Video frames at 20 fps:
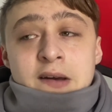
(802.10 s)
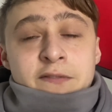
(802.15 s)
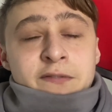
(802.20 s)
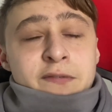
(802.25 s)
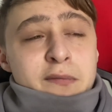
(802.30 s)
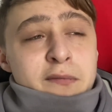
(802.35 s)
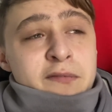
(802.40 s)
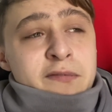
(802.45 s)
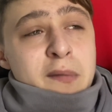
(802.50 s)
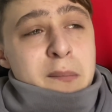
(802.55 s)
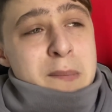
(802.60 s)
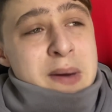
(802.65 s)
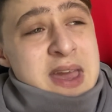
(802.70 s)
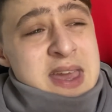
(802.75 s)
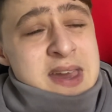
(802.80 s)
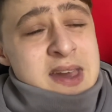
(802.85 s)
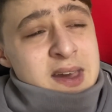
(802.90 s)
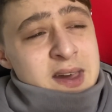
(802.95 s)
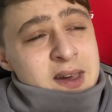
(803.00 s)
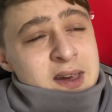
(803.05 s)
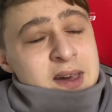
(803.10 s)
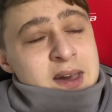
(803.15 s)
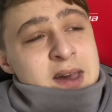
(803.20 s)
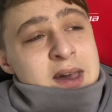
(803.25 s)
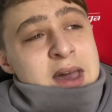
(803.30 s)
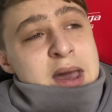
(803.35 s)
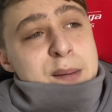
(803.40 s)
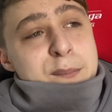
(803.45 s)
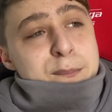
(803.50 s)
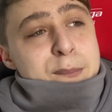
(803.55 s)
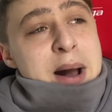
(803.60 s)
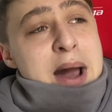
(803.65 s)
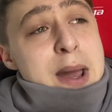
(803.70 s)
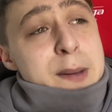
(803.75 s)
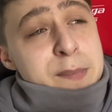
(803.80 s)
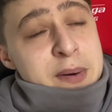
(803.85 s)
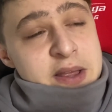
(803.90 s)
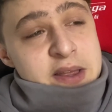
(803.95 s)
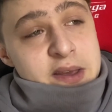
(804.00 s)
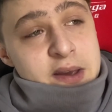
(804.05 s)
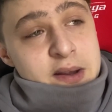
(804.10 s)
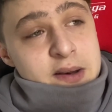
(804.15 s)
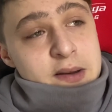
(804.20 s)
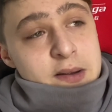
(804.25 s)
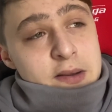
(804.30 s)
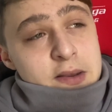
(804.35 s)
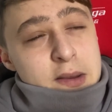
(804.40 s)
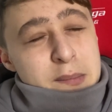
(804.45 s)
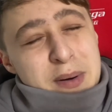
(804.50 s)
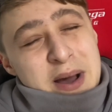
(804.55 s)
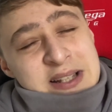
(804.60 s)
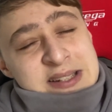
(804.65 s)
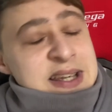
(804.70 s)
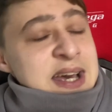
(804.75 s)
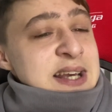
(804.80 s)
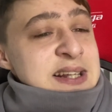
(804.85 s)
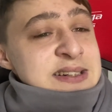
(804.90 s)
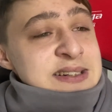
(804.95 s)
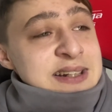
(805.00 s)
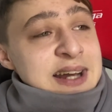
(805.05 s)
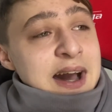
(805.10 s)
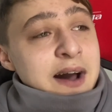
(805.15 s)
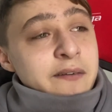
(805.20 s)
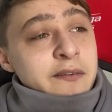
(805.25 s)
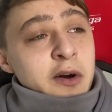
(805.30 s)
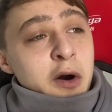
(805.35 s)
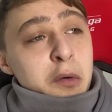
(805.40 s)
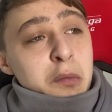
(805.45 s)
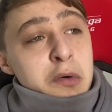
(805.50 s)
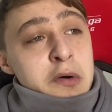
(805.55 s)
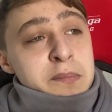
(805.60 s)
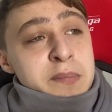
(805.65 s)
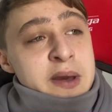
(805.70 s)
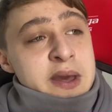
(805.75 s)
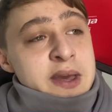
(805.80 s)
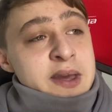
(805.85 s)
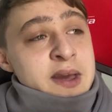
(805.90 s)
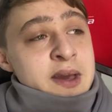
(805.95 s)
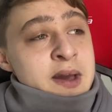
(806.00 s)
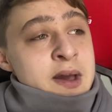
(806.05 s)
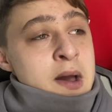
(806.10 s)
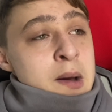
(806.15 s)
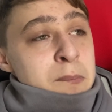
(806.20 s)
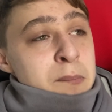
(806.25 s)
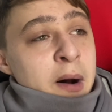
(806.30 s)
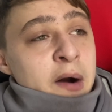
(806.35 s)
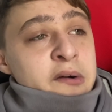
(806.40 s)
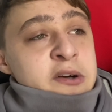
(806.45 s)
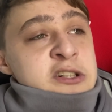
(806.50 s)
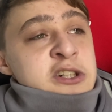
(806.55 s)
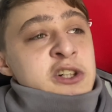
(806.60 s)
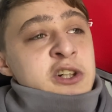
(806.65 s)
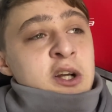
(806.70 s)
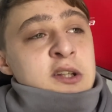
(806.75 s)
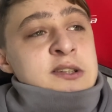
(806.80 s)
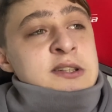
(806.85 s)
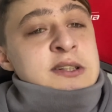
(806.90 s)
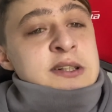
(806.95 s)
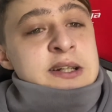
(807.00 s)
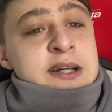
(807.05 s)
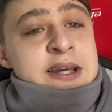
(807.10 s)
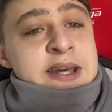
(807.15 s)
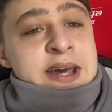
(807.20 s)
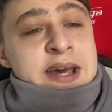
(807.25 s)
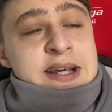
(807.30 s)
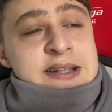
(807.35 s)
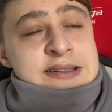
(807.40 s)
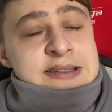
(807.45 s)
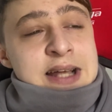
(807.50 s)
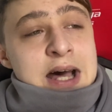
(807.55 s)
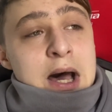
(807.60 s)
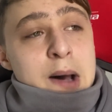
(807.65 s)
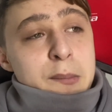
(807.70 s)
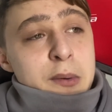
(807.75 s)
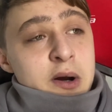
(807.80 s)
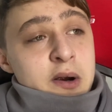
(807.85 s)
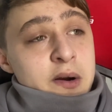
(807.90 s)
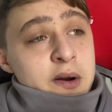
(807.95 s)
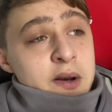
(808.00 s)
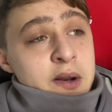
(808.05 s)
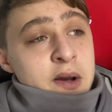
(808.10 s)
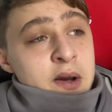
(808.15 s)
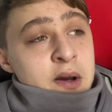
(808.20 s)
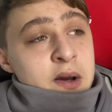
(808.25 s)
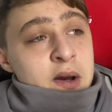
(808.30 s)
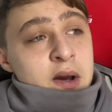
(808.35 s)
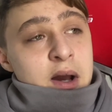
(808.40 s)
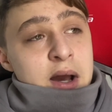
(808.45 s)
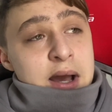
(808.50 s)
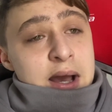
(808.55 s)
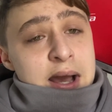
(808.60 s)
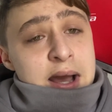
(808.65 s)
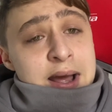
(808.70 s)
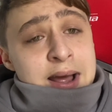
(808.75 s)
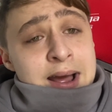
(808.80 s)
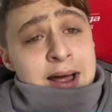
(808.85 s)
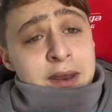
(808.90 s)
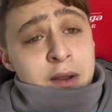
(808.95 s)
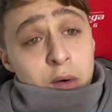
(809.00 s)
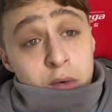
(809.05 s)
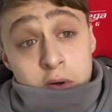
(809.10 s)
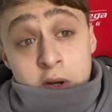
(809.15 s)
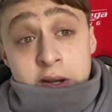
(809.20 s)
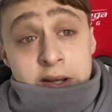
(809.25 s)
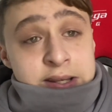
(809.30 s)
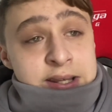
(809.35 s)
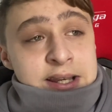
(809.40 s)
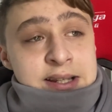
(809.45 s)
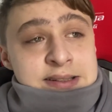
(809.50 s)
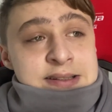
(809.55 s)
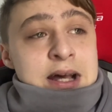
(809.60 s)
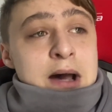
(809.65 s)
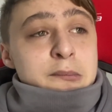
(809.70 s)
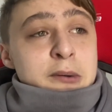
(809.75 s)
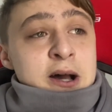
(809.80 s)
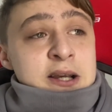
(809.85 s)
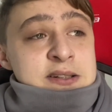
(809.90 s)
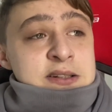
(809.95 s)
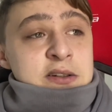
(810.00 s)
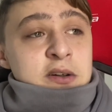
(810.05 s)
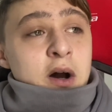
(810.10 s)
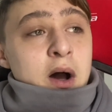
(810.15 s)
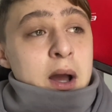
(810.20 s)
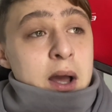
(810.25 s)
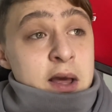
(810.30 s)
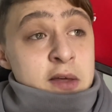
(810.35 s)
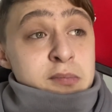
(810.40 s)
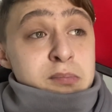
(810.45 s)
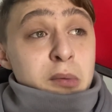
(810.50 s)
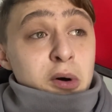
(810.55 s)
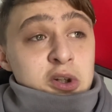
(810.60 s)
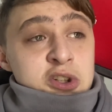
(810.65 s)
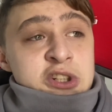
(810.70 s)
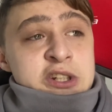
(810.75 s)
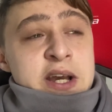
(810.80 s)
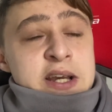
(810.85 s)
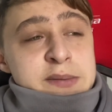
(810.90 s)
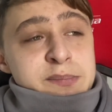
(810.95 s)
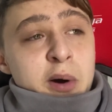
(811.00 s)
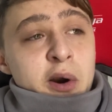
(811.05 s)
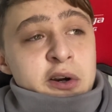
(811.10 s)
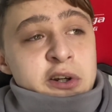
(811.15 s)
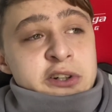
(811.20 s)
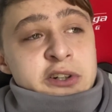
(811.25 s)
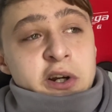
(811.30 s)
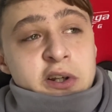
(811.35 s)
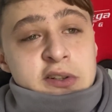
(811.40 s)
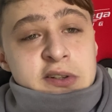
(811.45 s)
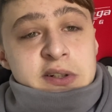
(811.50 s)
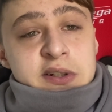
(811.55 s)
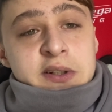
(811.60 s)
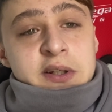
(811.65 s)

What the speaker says: For me, in my opinion, the best case scenario would be Boris Johnson and Keir Starmer, and I know Keir Starmer hasn't got as much say as Boris Johnson,